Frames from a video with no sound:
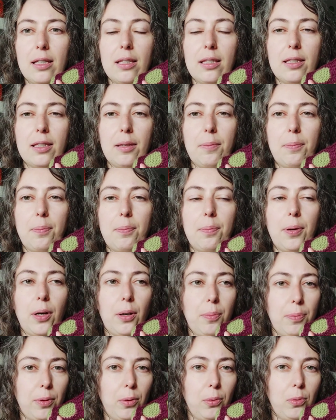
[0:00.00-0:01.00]
the
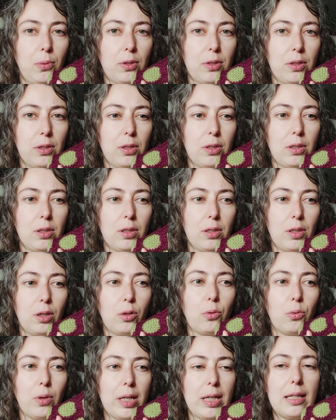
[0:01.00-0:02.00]
purple was
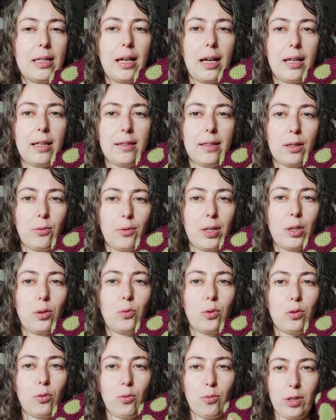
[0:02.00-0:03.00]
green and the green
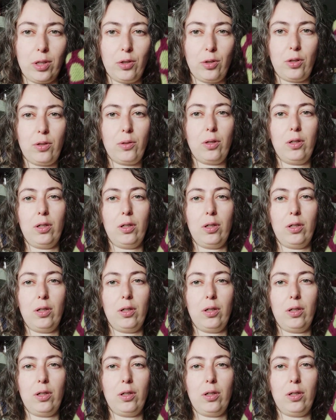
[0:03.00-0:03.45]
was orange